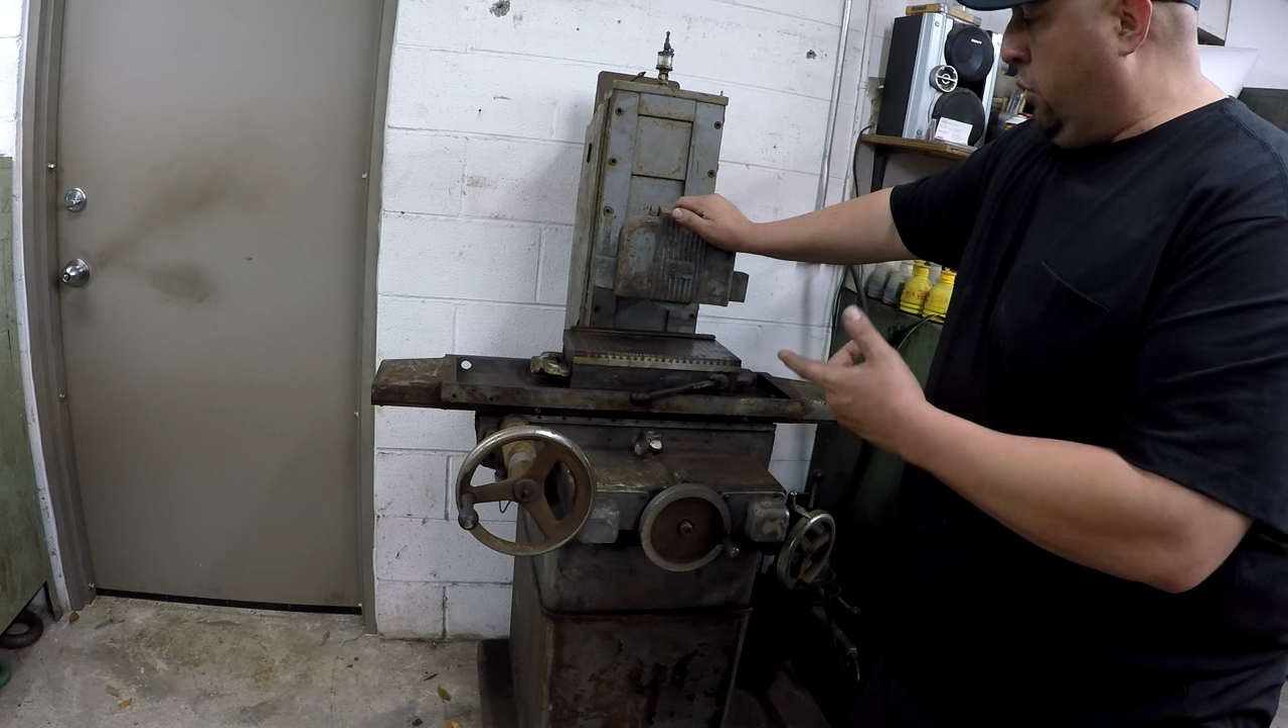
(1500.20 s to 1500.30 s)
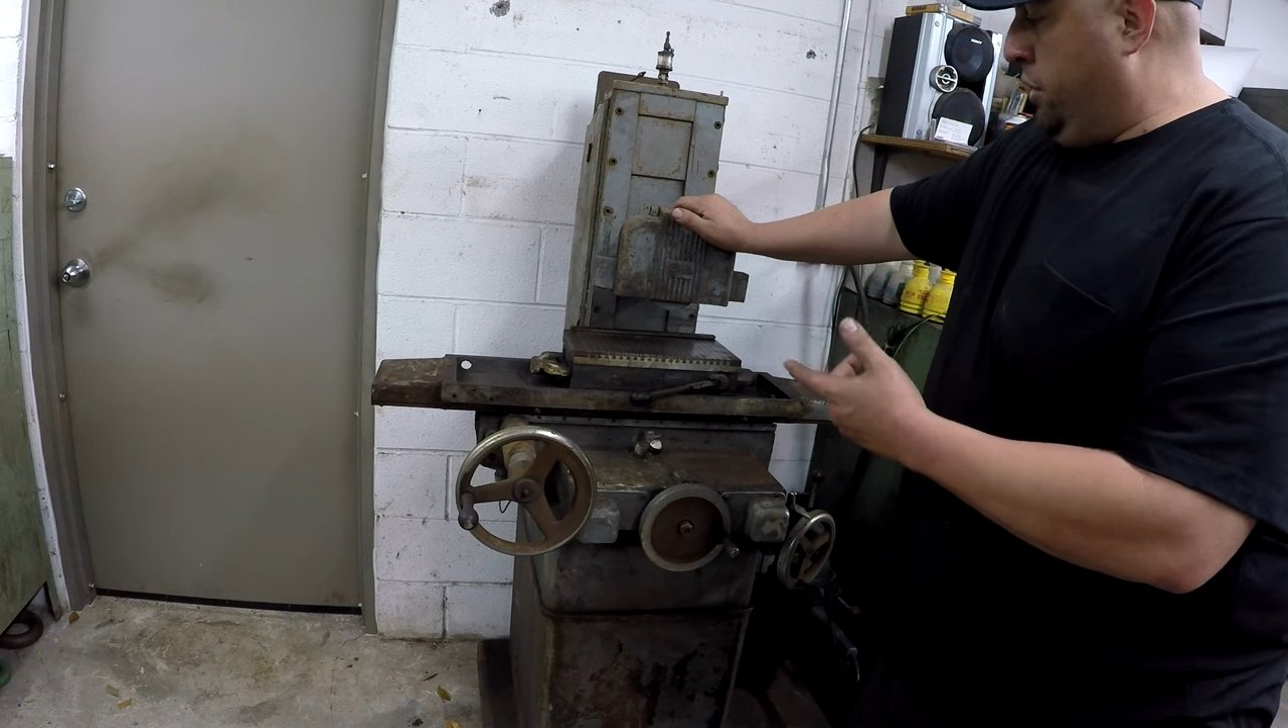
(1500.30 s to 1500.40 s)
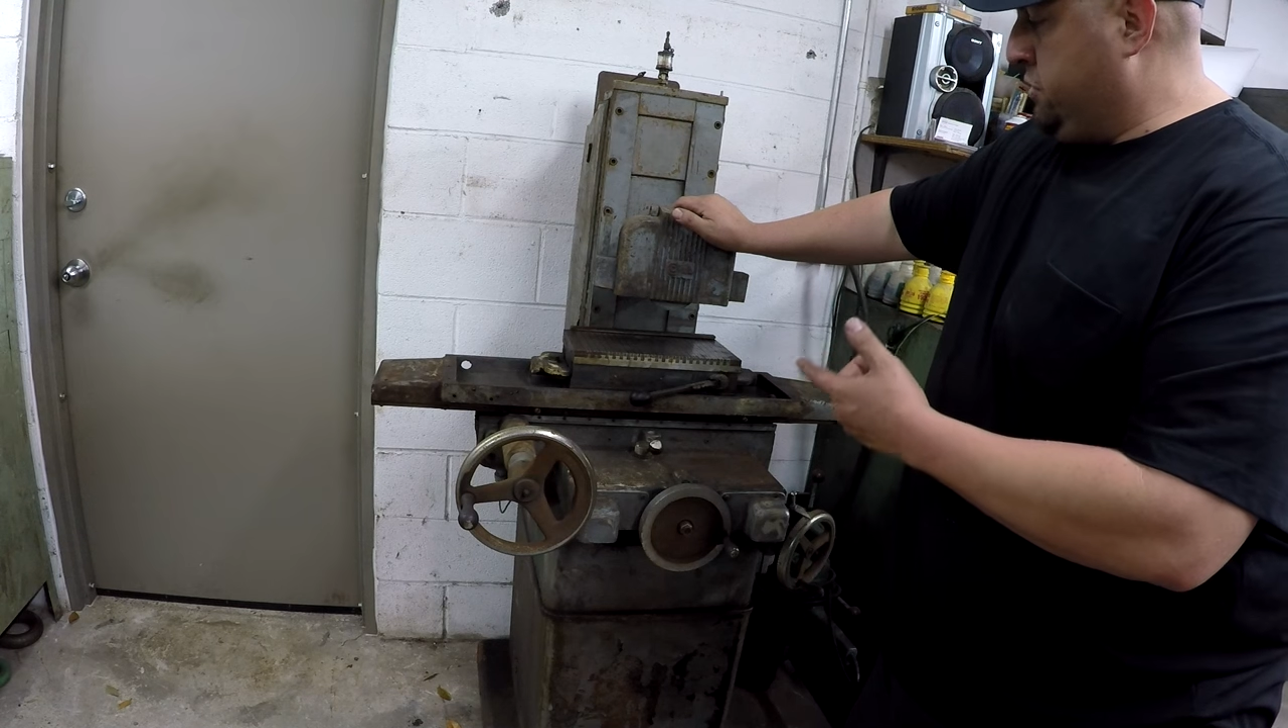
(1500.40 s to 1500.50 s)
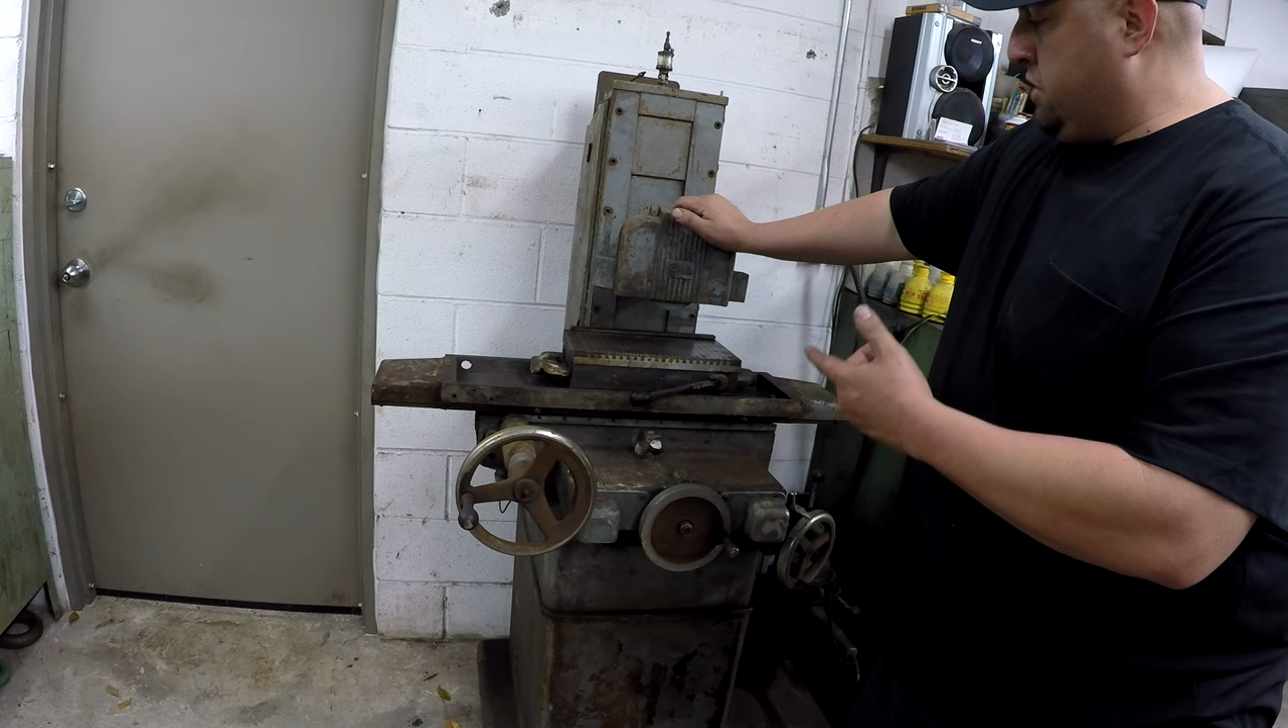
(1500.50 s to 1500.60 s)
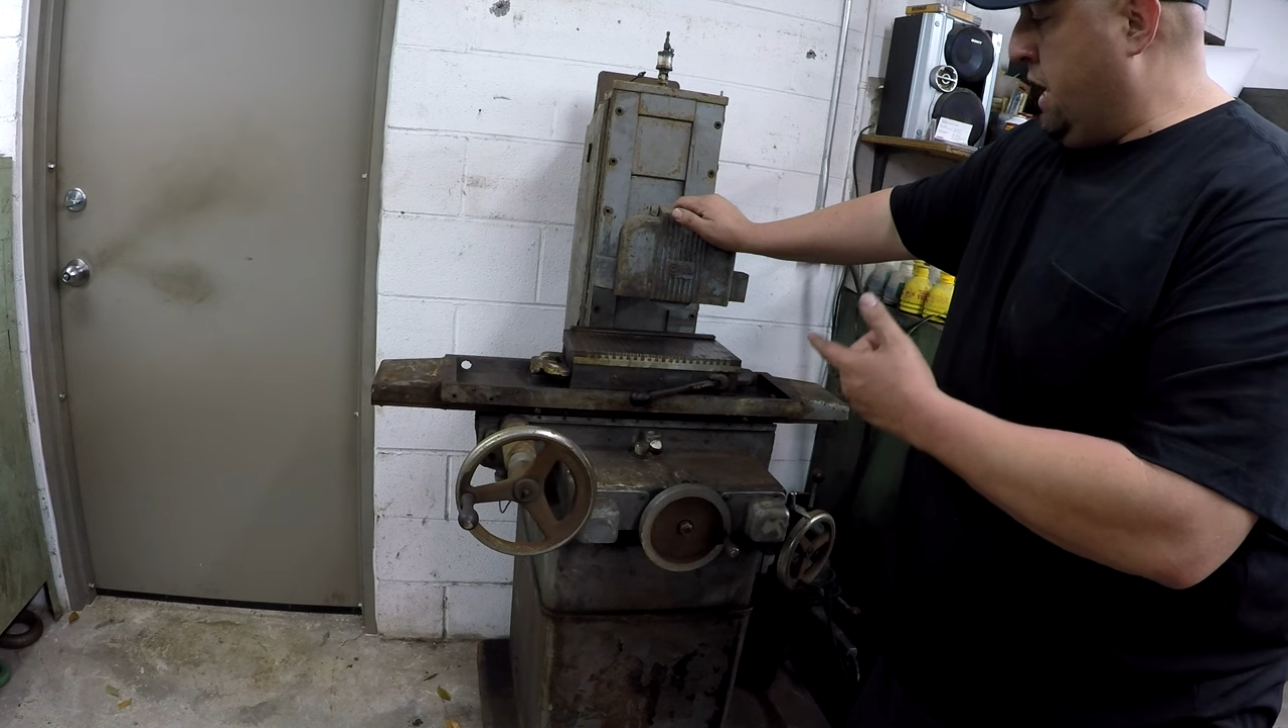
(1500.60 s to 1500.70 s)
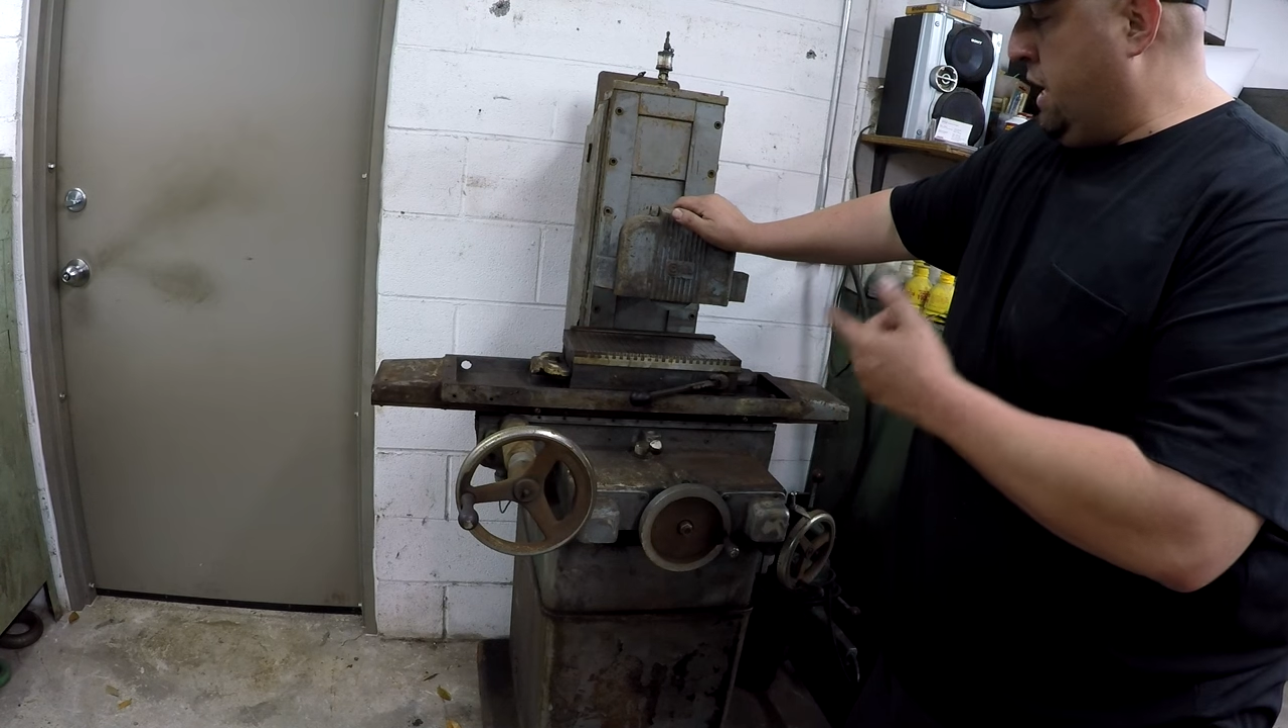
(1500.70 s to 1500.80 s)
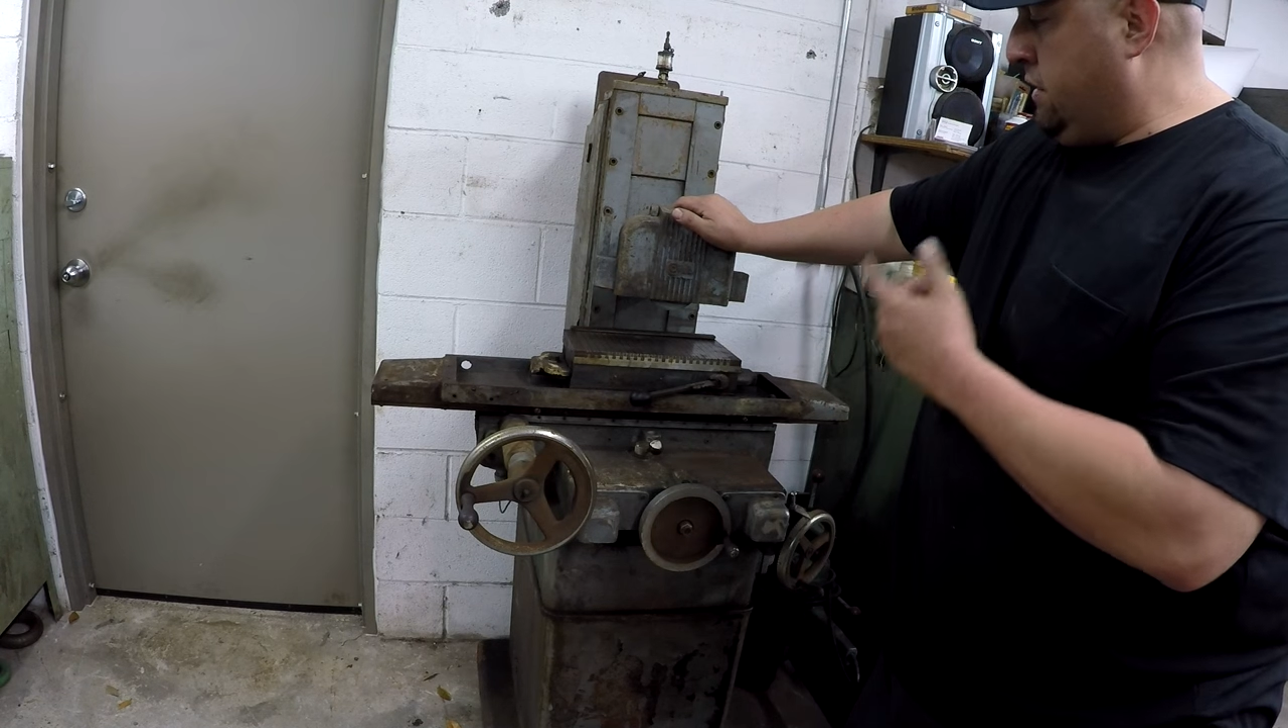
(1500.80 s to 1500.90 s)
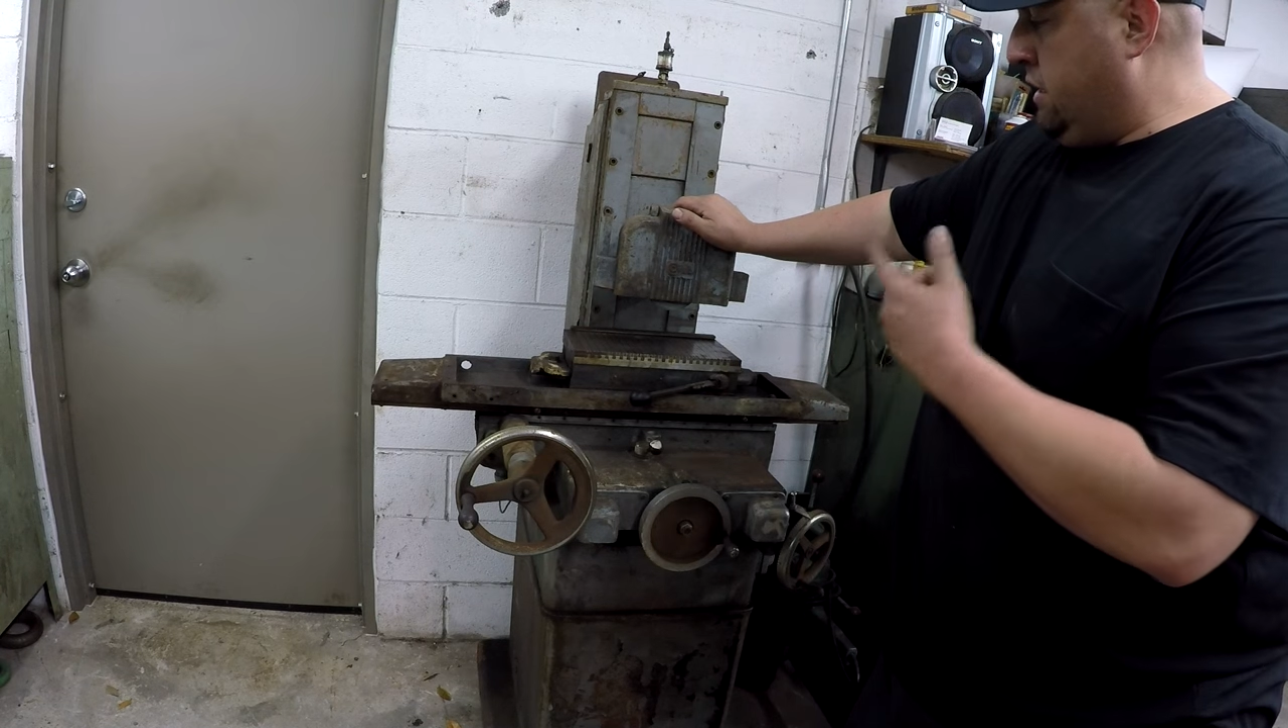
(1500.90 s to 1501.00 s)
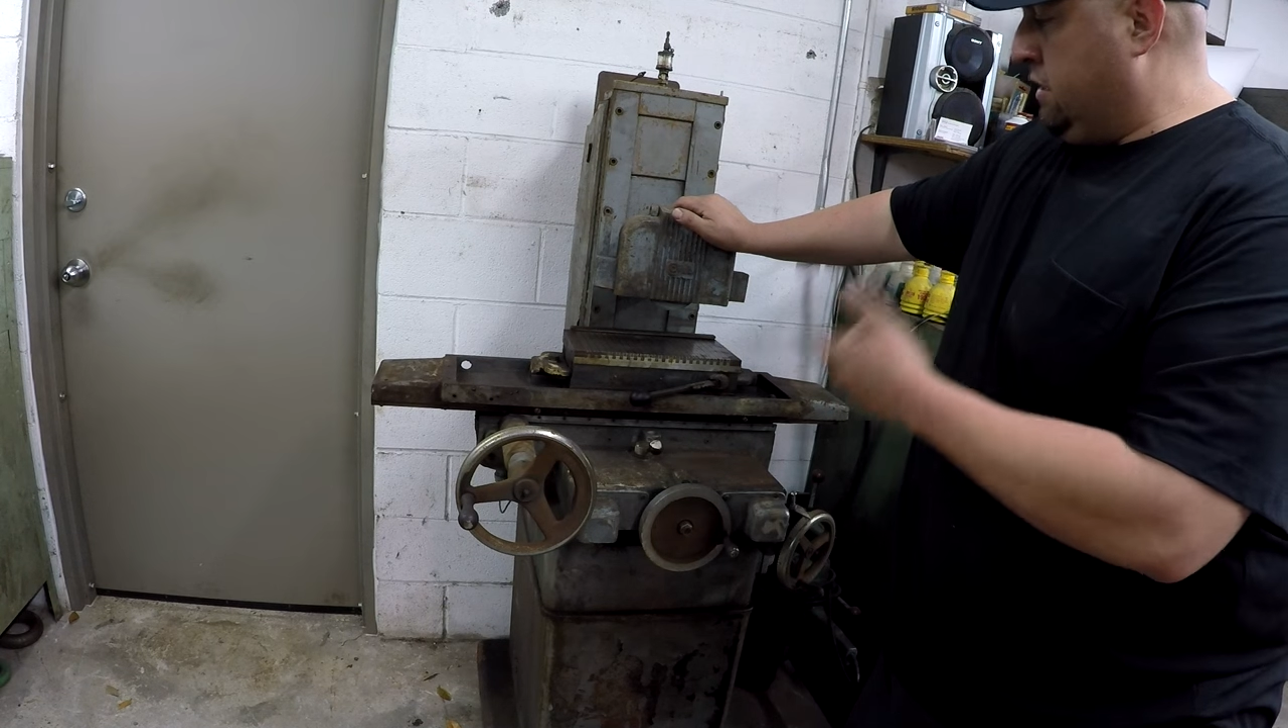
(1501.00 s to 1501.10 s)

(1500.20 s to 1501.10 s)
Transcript: will say that